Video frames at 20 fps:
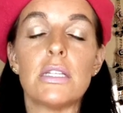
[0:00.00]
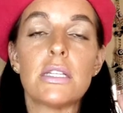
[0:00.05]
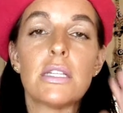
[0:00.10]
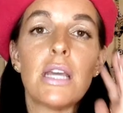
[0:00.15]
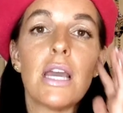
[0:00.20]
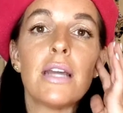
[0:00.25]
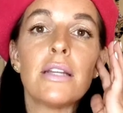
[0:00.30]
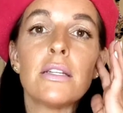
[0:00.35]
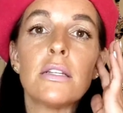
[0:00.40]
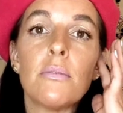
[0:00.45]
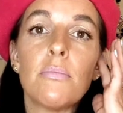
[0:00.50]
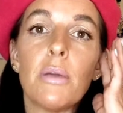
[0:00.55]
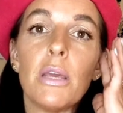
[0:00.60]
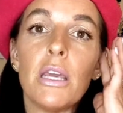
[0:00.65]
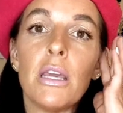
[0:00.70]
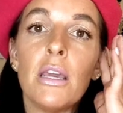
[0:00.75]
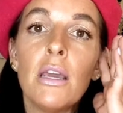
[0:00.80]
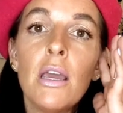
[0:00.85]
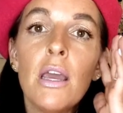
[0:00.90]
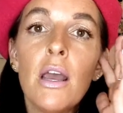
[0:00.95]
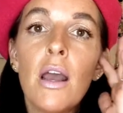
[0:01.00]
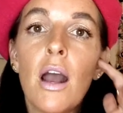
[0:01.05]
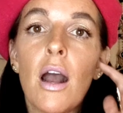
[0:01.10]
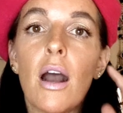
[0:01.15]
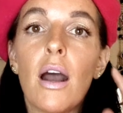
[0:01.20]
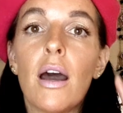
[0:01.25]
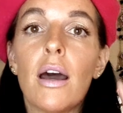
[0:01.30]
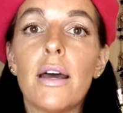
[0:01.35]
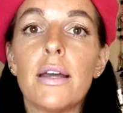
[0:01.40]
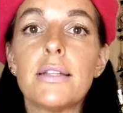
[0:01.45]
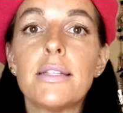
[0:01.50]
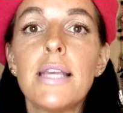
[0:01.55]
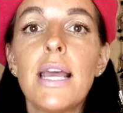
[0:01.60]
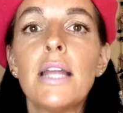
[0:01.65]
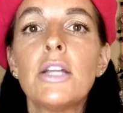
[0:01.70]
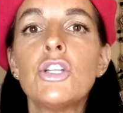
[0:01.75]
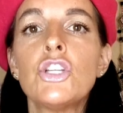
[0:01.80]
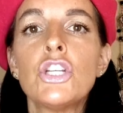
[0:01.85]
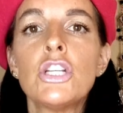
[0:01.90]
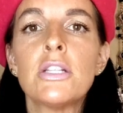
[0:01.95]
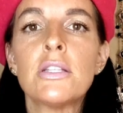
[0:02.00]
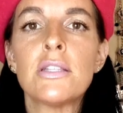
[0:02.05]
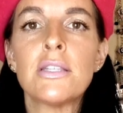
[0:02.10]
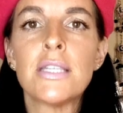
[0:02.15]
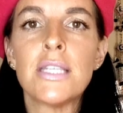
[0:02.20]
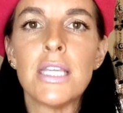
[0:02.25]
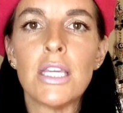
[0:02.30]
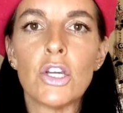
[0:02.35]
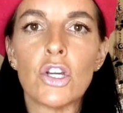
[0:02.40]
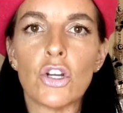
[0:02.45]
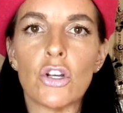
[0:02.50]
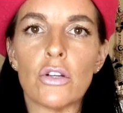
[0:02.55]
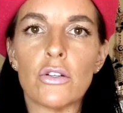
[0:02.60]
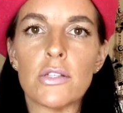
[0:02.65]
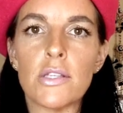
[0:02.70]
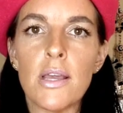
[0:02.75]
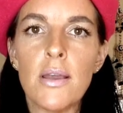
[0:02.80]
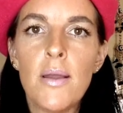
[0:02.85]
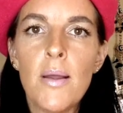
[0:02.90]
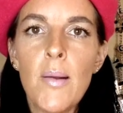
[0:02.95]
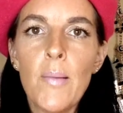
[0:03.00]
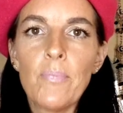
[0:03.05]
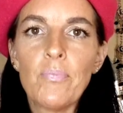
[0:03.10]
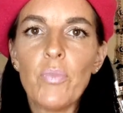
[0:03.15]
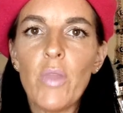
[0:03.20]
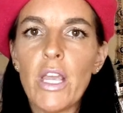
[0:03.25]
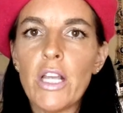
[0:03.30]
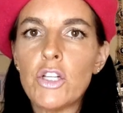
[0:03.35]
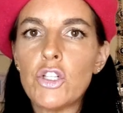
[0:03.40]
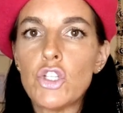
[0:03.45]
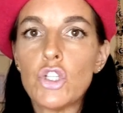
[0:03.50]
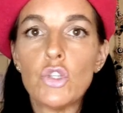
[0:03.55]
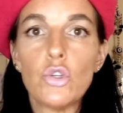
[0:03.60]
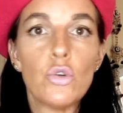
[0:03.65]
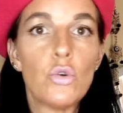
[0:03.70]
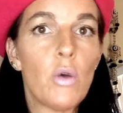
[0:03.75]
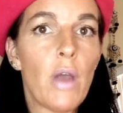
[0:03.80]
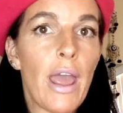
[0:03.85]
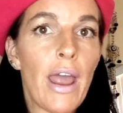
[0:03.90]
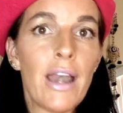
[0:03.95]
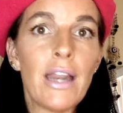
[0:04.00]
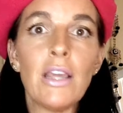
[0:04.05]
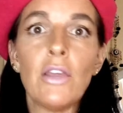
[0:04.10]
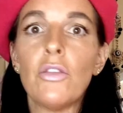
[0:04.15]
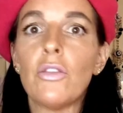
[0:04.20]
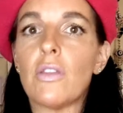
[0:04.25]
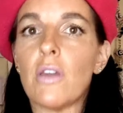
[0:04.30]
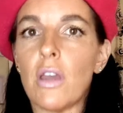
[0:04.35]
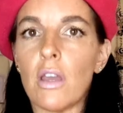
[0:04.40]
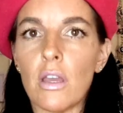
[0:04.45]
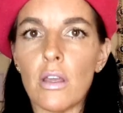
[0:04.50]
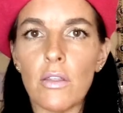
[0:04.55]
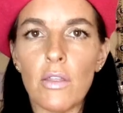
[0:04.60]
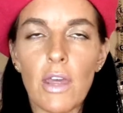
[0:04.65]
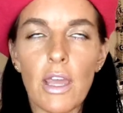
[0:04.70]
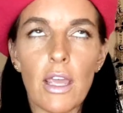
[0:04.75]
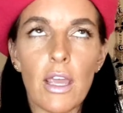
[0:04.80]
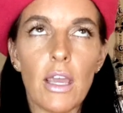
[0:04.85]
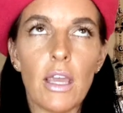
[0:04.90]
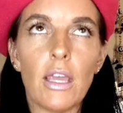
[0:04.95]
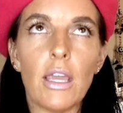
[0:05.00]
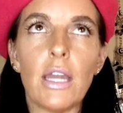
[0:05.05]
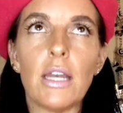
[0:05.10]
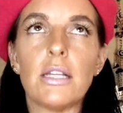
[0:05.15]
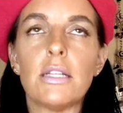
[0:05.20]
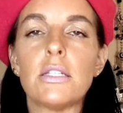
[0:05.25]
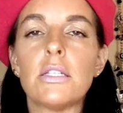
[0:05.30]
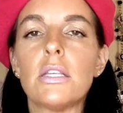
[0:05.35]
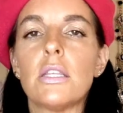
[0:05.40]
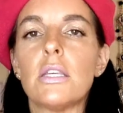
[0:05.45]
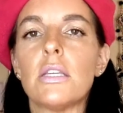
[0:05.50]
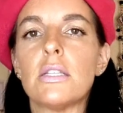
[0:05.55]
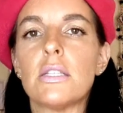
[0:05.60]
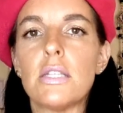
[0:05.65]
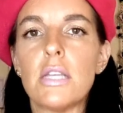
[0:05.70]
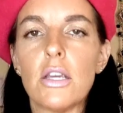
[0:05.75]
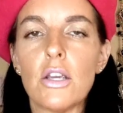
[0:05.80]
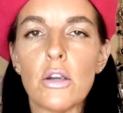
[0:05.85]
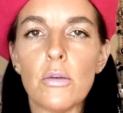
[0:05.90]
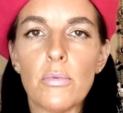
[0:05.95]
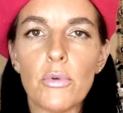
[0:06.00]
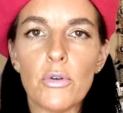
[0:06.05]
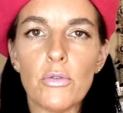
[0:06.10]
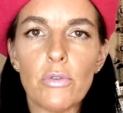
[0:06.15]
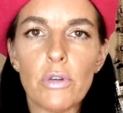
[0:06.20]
tend to be attention seekers. They do anything. They get into these terrible